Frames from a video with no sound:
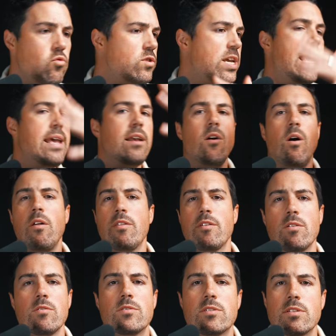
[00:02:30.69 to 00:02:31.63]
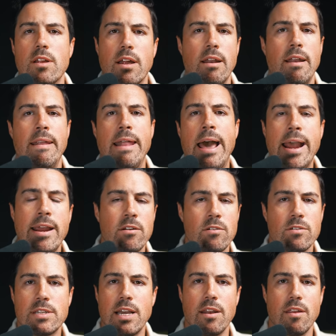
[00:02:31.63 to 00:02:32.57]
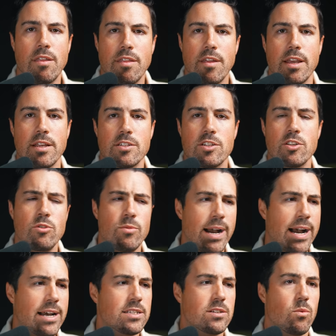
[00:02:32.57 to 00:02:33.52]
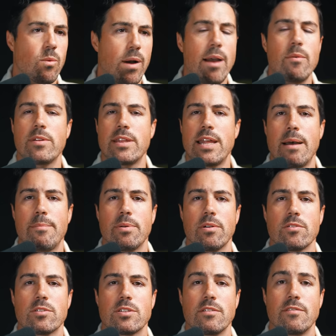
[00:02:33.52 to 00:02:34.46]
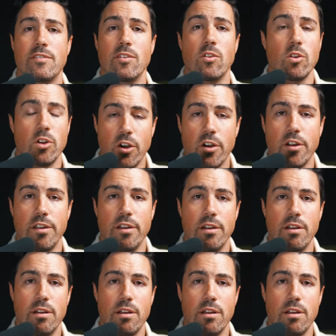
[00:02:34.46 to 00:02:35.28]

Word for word: take all those nine or 10 things and you ask, why would that person feel good?